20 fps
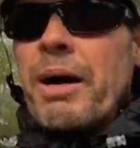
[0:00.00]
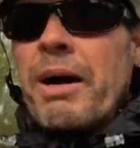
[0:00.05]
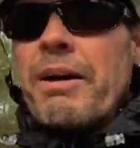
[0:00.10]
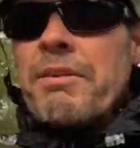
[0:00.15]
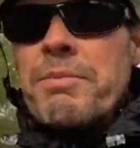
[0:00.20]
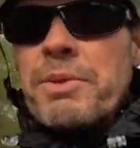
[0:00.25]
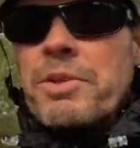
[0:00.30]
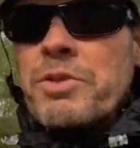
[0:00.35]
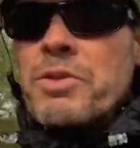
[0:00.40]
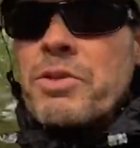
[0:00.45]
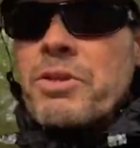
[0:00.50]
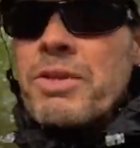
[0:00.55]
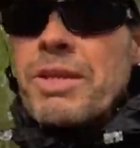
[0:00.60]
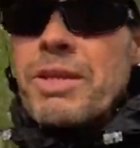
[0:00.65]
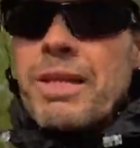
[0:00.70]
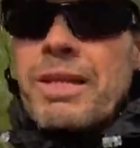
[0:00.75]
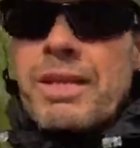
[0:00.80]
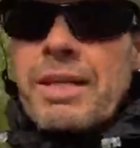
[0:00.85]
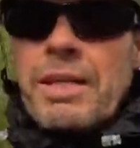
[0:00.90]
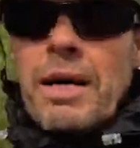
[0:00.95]
Pavements.
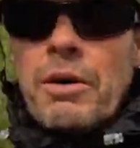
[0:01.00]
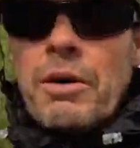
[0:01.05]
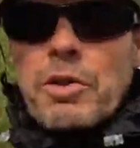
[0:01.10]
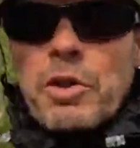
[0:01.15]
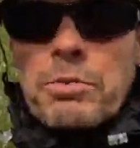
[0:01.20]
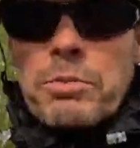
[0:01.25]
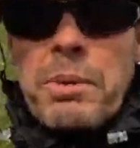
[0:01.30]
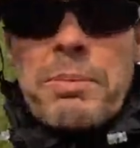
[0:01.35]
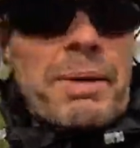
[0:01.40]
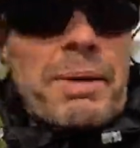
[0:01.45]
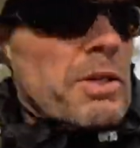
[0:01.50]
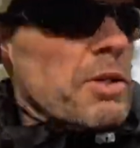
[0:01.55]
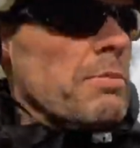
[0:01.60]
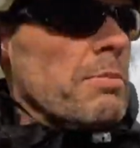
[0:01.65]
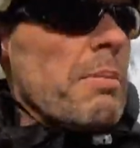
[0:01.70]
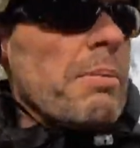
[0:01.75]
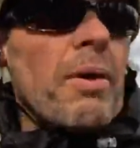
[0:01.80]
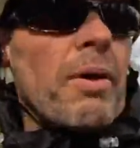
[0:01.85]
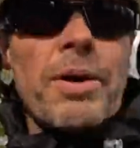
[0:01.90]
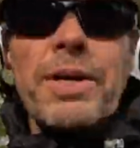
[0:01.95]
I was coming past
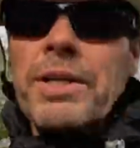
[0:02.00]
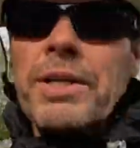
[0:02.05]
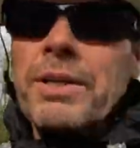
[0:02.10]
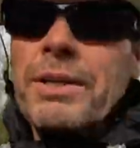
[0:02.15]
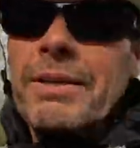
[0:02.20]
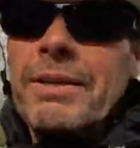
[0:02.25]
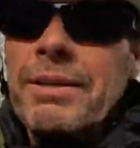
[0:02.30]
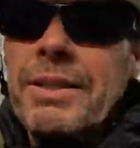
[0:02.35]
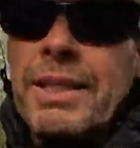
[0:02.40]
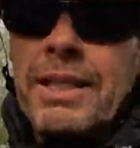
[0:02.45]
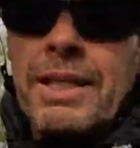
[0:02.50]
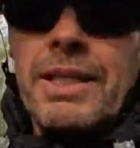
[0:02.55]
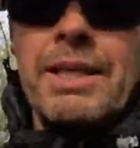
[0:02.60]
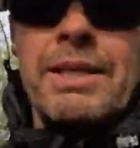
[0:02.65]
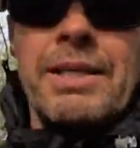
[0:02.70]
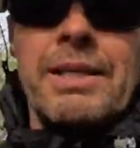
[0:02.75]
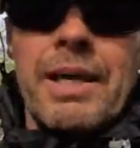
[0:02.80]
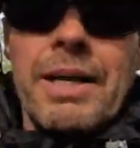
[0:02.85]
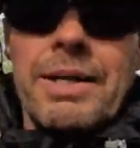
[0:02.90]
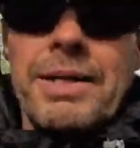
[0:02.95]
on my bike
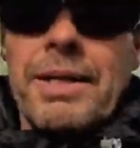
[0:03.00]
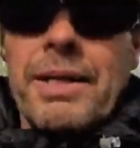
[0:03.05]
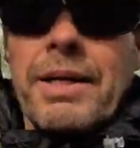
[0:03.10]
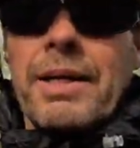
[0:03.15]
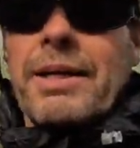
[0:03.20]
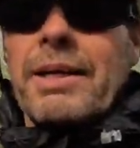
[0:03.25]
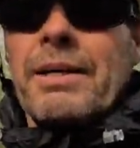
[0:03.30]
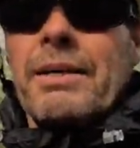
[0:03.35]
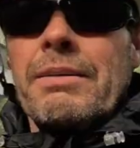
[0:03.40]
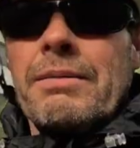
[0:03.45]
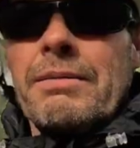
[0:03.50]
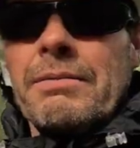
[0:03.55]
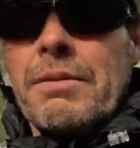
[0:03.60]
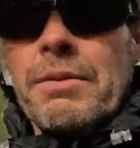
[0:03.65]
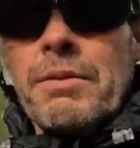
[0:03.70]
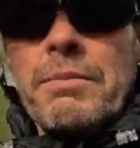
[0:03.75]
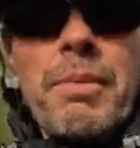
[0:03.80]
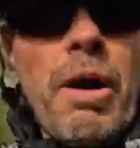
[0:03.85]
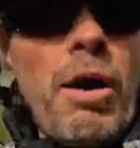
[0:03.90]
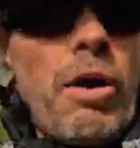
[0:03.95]
and uh,
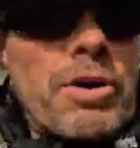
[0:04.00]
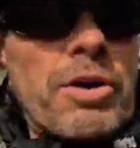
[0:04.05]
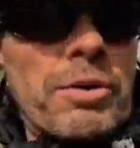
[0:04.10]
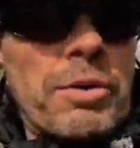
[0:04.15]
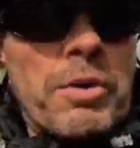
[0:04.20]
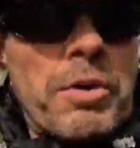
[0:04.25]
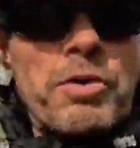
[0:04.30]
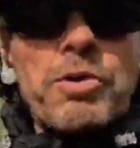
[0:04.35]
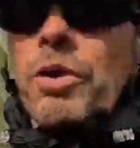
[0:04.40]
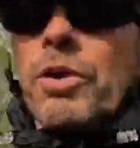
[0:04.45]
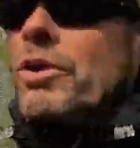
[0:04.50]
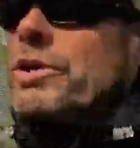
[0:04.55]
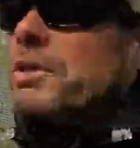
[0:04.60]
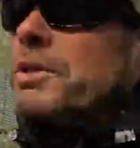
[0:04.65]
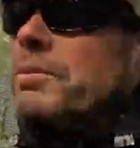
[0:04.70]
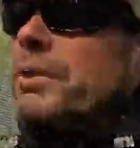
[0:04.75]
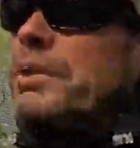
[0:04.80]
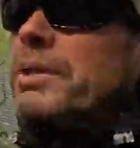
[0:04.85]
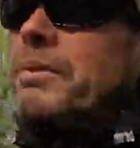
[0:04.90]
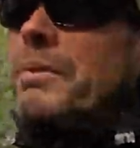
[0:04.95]
Mark, who I was
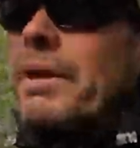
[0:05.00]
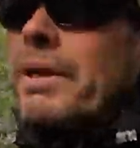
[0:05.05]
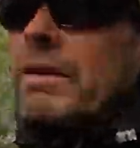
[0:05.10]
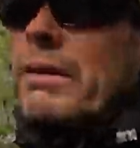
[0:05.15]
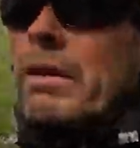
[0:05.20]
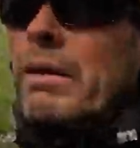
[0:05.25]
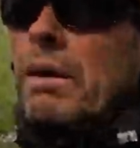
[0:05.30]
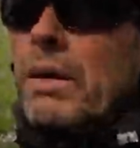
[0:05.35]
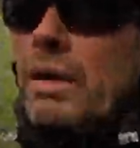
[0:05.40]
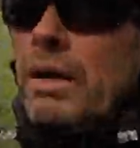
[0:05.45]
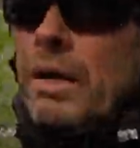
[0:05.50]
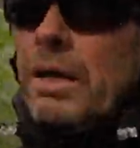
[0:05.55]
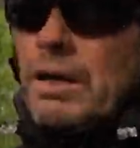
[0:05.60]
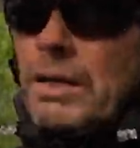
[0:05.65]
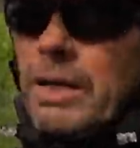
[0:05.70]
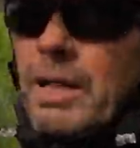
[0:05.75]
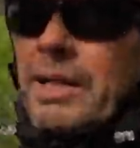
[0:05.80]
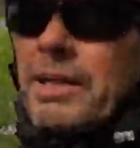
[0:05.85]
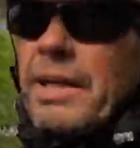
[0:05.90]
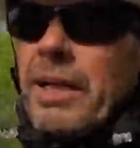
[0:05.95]
riding with, he went,
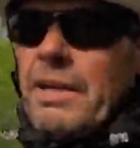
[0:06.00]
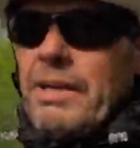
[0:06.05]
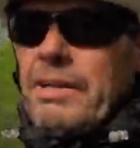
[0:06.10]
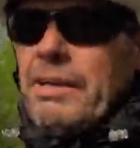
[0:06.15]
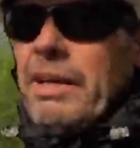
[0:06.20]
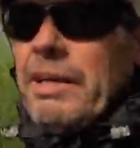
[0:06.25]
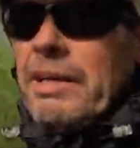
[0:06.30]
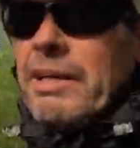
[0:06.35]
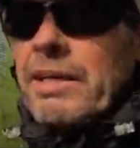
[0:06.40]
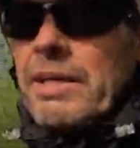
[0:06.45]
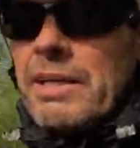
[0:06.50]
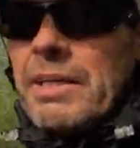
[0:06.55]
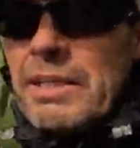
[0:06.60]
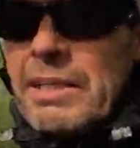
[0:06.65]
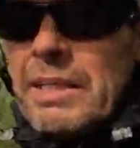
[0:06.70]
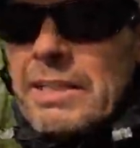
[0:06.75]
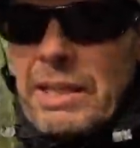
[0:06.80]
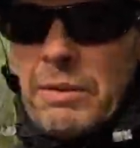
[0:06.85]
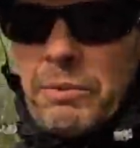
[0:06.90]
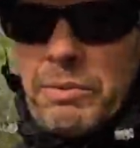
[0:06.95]
Lee, Lee, Lee,
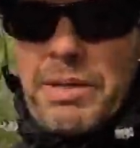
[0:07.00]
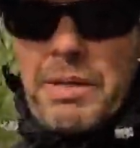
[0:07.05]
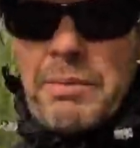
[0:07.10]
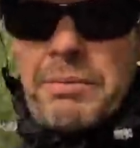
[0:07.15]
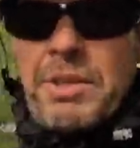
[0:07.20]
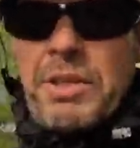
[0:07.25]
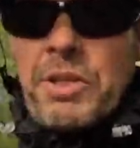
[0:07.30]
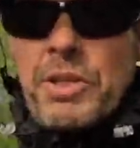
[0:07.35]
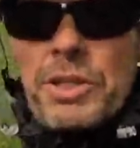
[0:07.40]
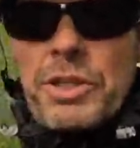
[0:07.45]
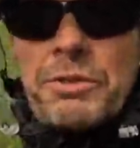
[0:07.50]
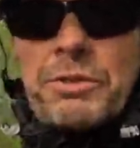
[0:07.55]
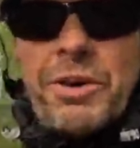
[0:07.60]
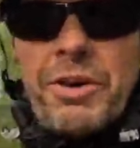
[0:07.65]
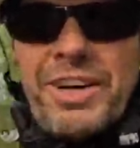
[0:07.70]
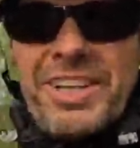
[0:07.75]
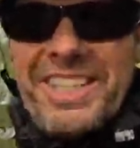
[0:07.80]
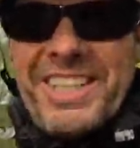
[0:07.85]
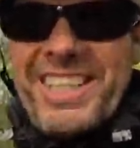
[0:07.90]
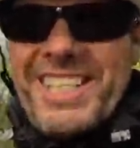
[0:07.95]
is that one of them things you
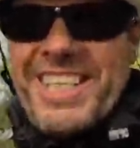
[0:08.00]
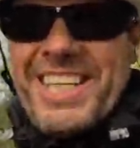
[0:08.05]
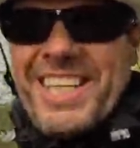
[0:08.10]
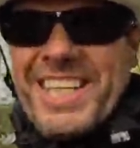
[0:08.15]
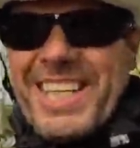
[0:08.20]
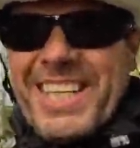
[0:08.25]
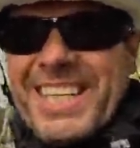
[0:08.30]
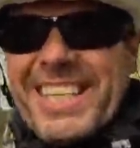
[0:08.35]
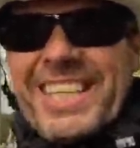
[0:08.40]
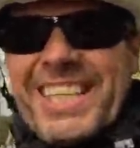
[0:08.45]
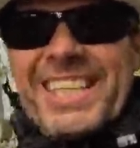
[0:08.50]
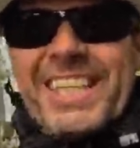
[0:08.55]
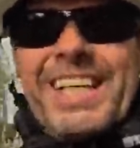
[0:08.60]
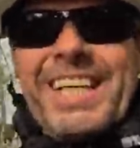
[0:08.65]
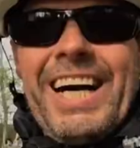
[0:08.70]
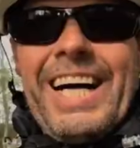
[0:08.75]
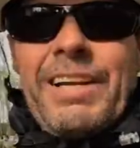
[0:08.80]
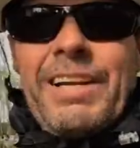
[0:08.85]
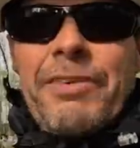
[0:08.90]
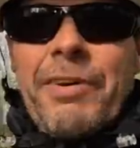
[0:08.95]
ride? and
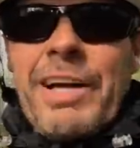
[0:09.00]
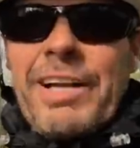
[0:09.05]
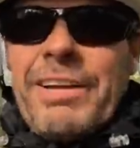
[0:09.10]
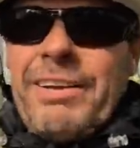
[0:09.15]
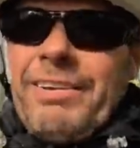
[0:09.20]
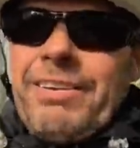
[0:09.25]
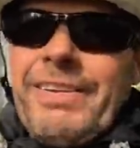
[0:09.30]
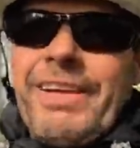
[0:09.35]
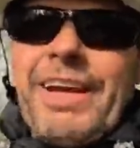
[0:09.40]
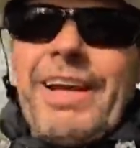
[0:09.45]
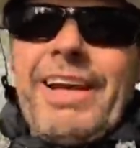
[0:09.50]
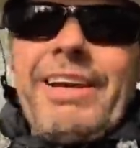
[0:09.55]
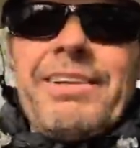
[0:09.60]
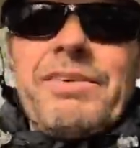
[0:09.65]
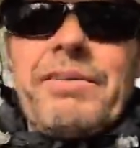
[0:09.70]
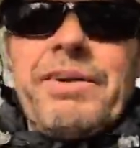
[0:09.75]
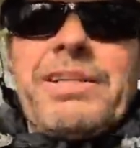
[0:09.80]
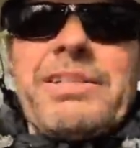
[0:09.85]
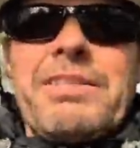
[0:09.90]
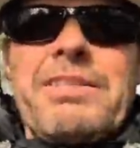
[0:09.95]
I went, yeah, and
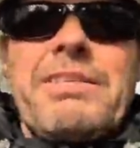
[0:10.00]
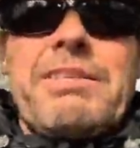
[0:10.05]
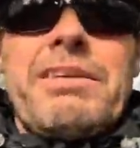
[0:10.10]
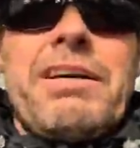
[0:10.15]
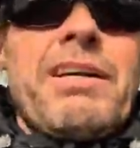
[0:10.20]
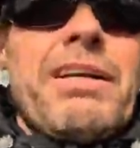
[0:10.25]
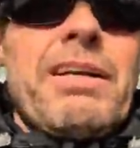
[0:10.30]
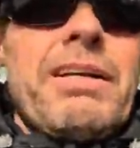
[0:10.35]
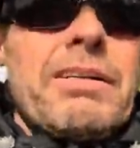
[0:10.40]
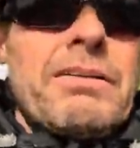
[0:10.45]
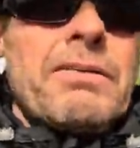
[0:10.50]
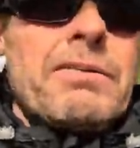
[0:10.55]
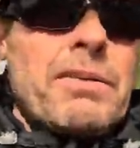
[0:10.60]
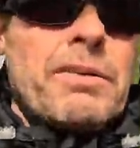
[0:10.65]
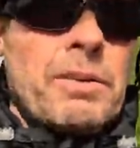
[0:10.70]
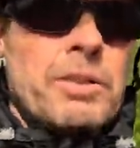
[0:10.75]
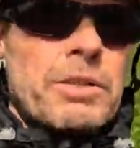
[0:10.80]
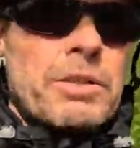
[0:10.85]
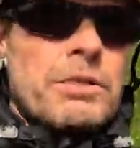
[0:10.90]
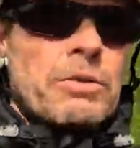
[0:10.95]
I went, hello. I'm
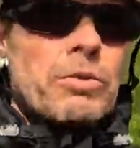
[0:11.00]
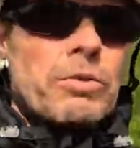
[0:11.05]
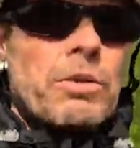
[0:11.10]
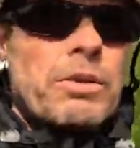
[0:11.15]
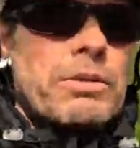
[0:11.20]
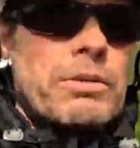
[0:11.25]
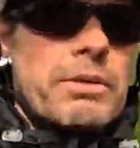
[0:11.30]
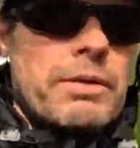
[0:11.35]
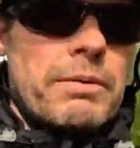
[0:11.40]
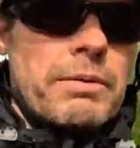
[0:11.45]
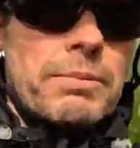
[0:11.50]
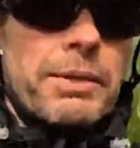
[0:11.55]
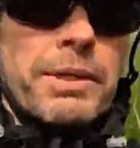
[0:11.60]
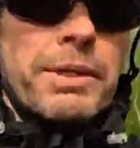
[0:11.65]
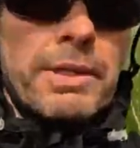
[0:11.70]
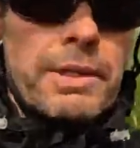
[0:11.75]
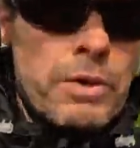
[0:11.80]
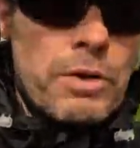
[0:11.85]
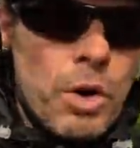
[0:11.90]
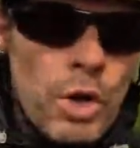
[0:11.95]
going to
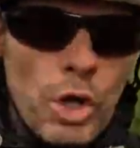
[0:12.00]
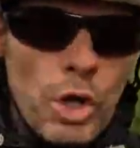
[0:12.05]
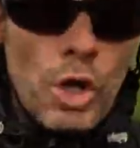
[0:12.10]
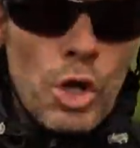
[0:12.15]
breathe in.